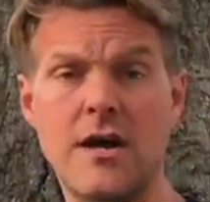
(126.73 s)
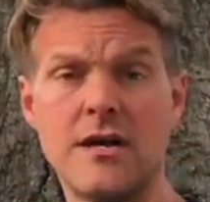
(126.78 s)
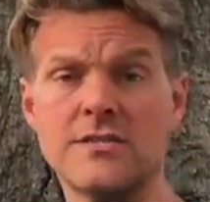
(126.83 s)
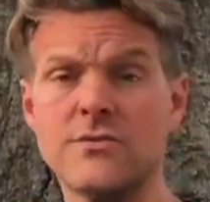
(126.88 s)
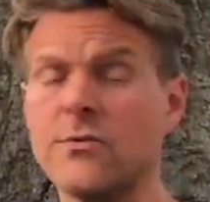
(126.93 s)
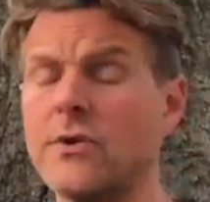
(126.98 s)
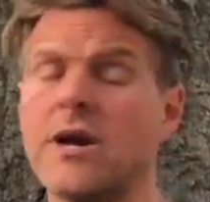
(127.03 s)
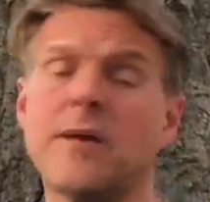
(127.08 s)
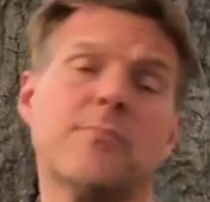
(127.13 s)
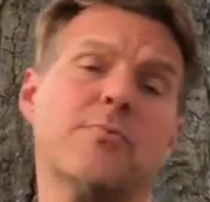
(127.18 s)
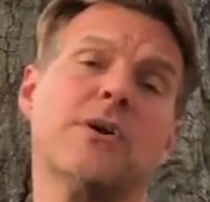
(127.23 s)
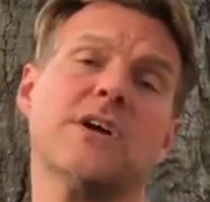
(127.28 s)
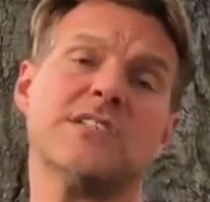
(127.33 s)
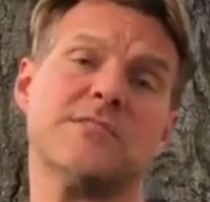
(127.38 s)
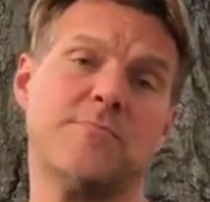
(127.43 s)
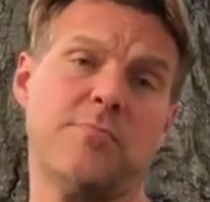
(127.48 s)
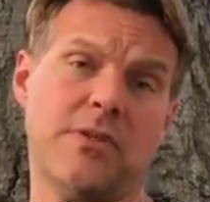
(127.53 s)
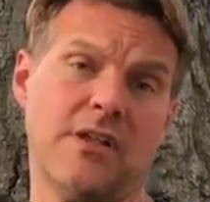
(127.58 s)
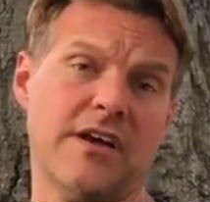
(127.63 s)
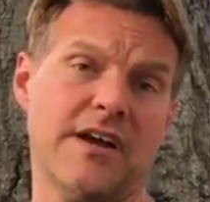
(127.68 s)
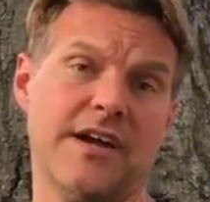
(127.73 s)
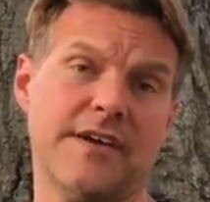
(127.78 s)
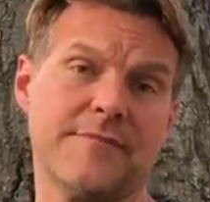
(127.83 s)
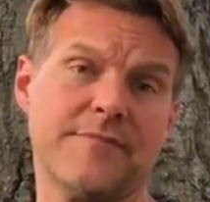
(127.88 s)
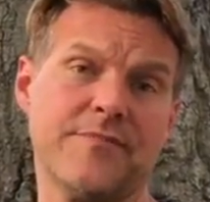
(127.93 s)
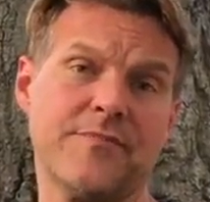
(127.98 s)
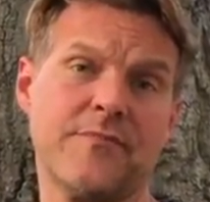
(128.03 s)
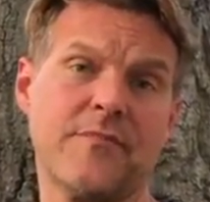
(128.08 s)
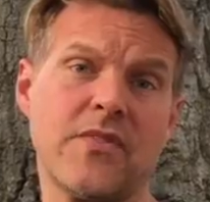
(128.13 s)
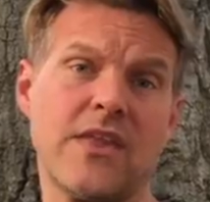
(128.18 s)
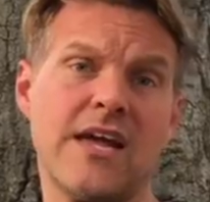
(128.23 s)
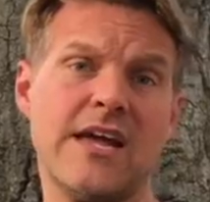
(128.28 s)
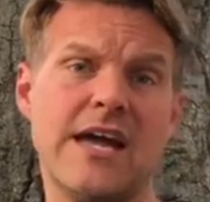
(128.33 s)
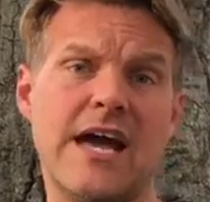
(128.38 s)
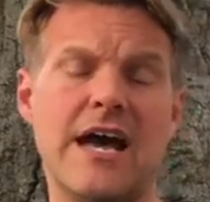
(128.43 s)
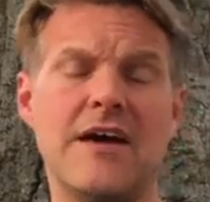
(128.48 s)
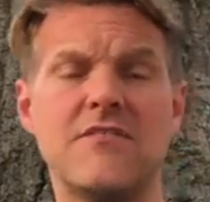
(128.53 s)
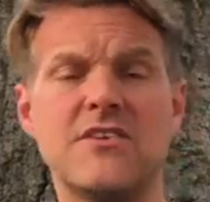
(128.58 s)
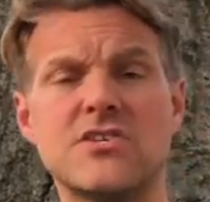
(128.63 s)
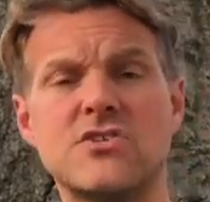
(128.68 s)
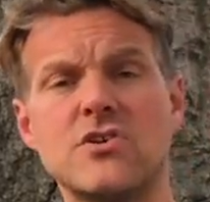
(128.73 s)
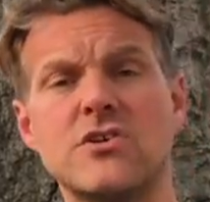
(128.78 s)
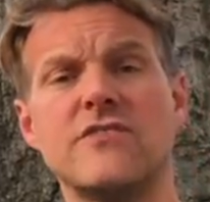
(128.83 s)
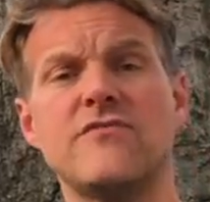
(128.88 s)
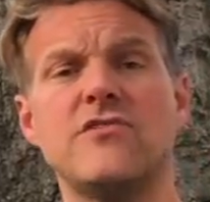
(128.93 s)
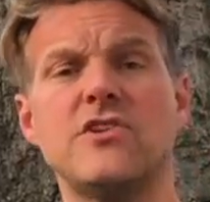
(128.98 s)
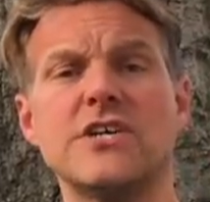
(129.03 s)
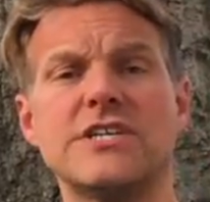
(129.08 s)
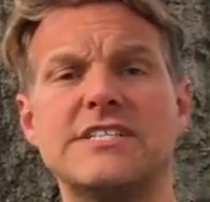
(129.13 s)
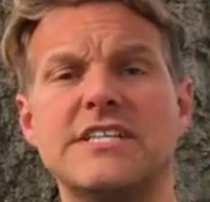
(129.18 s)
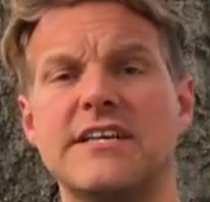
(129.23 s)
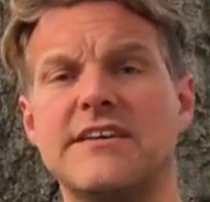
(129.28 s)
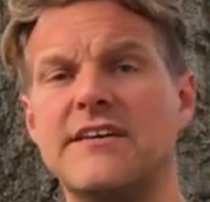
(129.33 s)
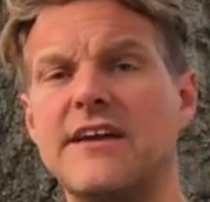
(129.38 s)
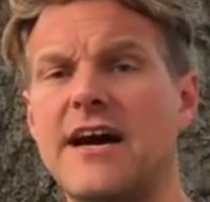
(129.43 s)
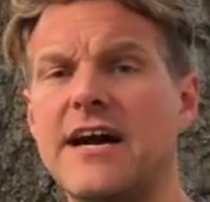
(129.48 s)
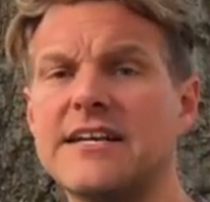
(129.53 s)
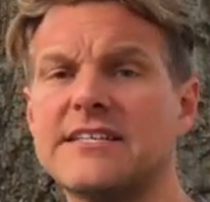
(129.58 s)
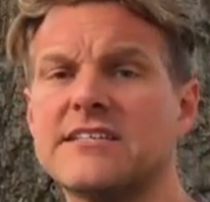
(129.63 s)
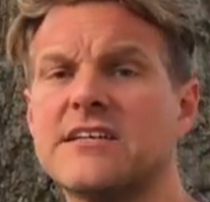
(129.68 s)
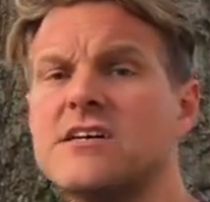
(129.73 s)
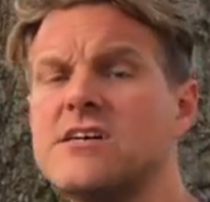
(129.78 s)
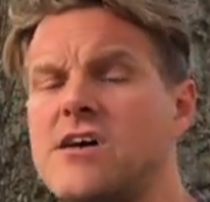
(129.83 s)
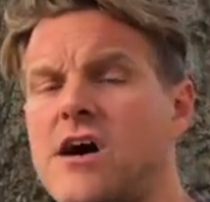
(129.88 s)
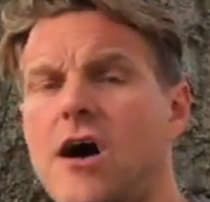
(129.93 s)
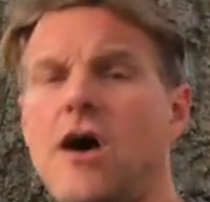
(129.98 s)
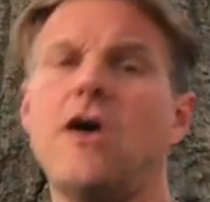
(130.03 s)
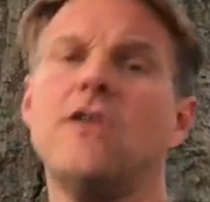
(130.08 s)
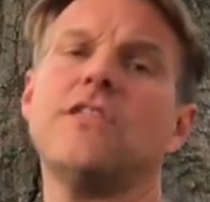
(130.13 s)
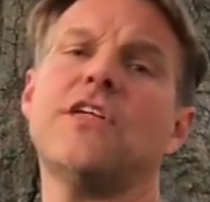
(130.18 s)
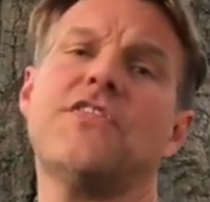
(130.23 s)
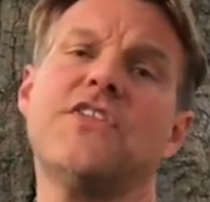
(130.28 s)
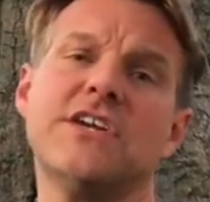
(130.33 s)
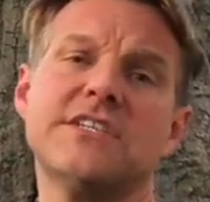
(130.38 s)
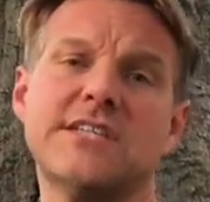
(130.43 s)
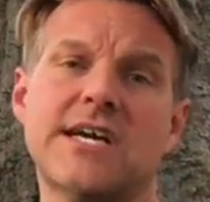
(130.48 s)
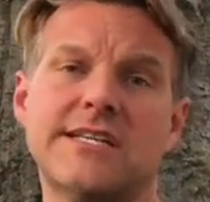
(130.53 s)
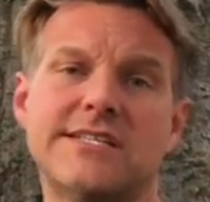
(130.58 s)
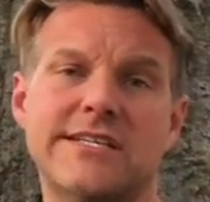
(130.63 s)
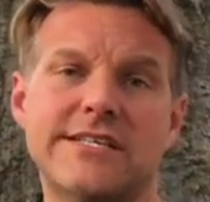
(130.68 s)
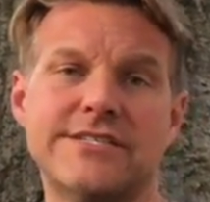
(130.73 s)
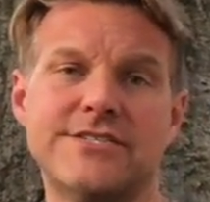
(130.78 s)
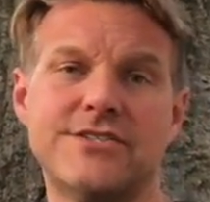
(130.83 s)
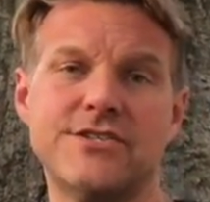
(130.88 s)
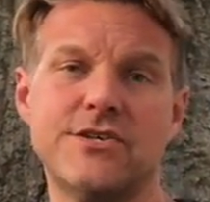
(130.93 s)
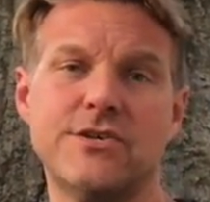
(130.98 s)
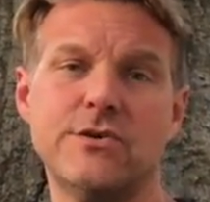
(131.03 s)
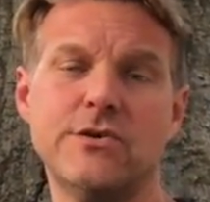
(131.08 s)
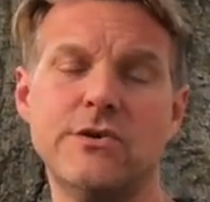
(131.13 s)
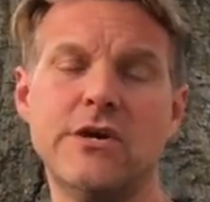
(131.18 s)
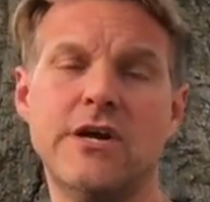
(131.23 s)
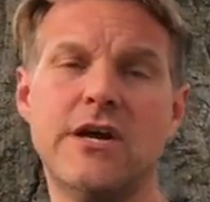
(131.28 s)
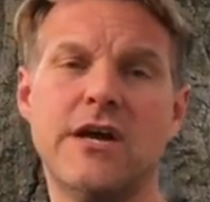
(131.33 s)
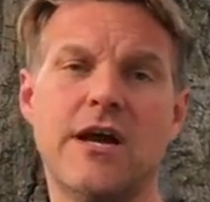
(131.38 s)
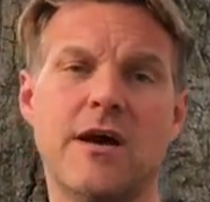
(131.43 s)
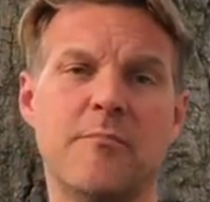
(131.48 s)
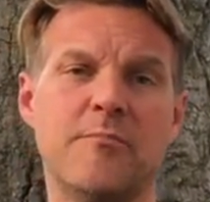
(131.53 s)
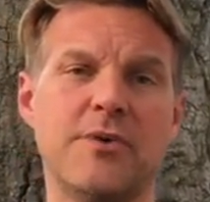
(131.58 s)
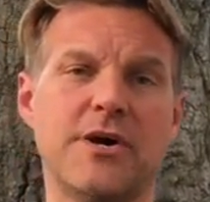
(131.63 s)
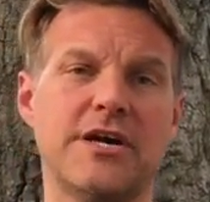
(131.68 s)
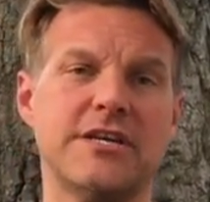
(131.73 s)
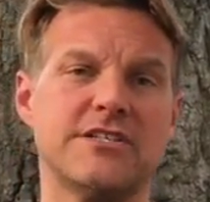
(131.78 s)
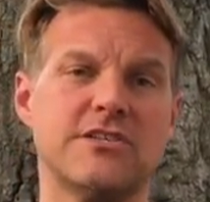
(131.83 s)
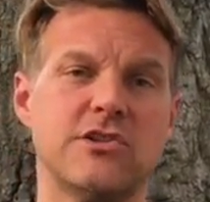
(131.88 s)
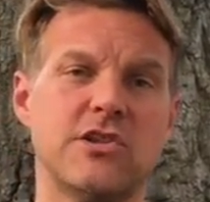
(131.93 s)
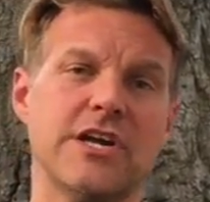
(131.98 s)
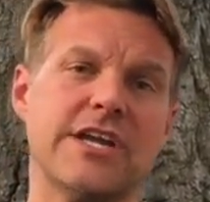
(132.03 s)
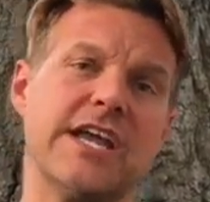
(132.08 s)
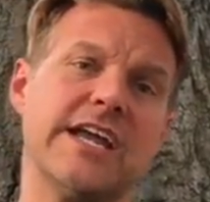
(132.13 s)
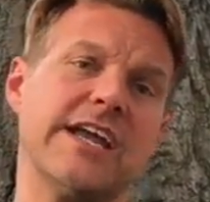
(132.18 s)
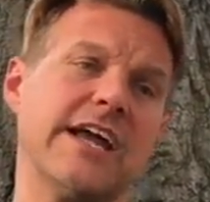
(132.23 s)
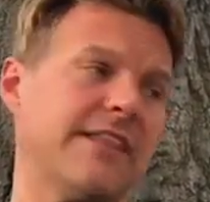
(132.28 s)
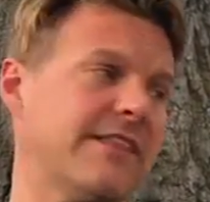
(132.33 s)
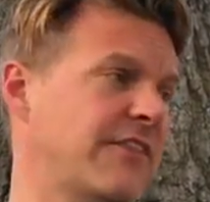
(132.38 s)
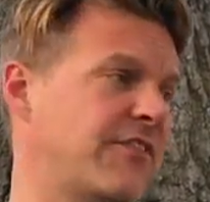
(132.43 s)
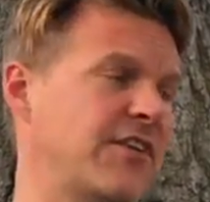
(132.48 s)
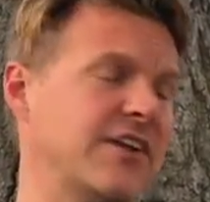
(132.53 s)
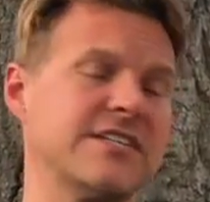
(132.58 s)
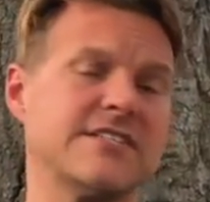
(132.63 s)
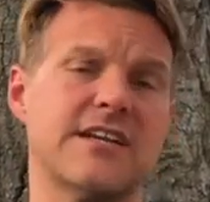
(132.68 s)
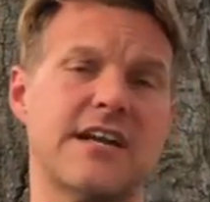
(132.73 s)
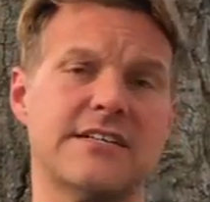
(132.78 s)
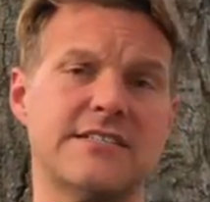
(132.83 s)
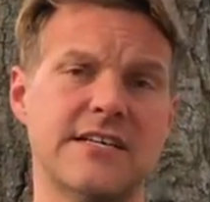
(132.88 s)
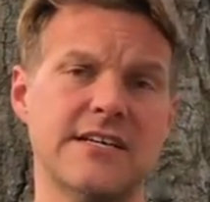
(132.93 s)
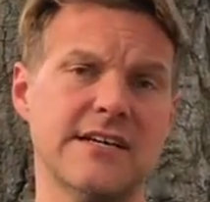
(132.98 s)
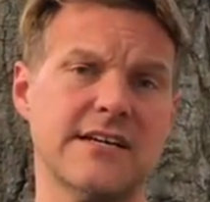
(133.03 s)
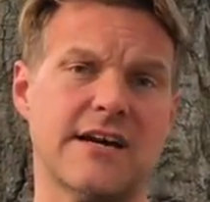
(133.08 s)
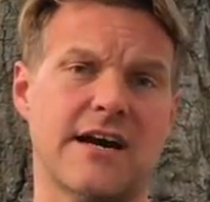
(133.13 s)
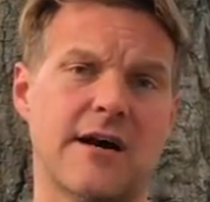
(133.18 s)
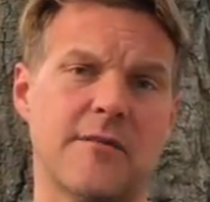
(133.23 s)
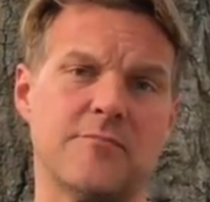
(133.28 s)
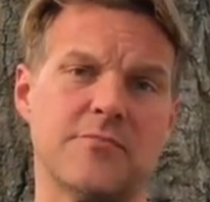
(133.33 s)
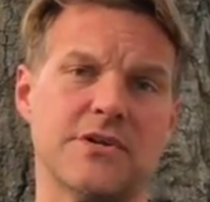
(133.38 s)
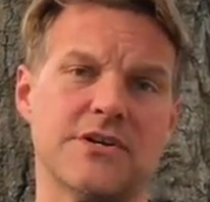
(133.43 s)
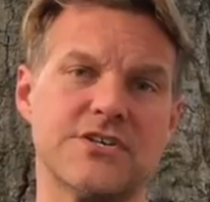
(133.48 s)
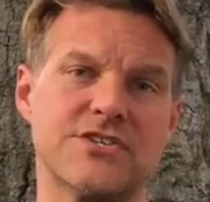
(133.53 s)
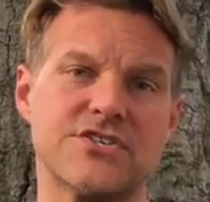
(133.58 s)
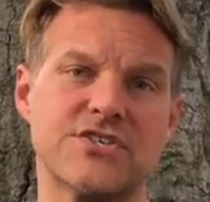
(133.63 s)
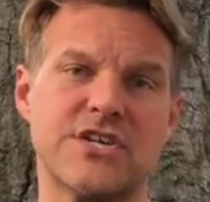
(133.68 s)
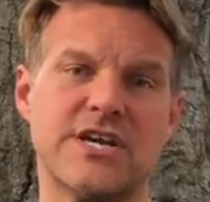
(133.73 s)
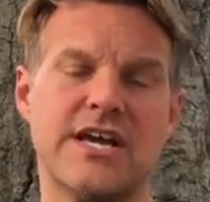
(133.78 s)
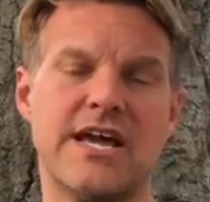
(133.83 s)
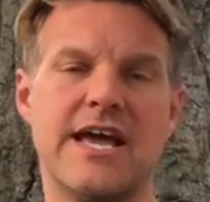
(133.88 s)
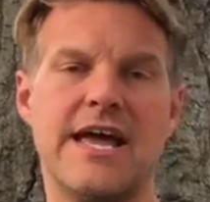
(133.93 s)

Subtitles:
So when I press play, having sort of looked at not all the things I didn't do, but looking at the things that I did accomplish,